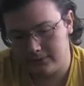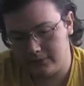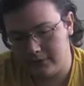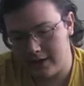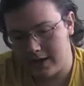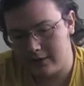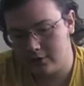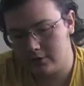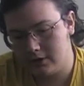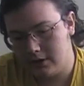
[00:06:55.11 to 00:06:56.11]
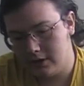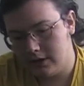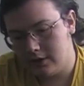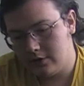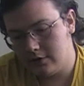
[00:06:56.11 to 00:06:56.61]
yeah, there's
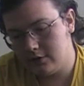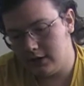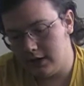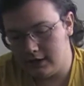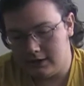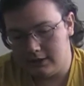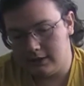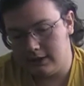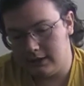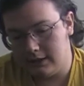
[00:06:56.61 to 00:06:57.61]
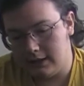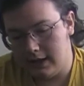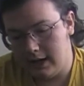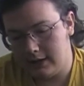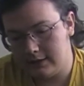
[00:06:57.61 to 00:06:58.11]
a
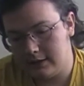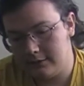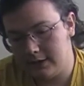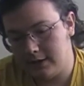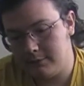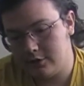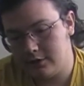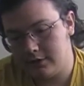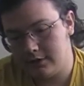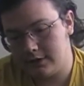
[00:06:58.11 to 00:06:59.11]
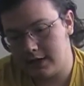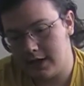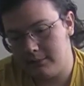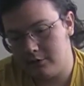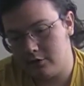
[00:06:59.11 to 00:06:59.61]
lot of side missions in this
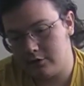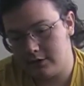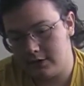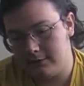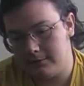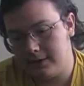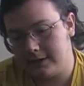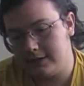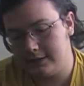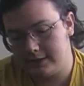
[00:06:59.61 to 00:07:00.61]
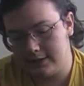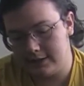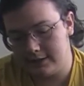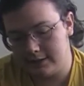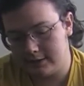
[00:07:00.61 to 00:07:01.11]
game. There's infected
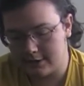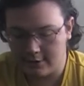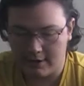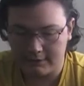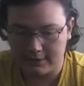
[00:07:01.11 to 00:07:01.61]
citizens that you have to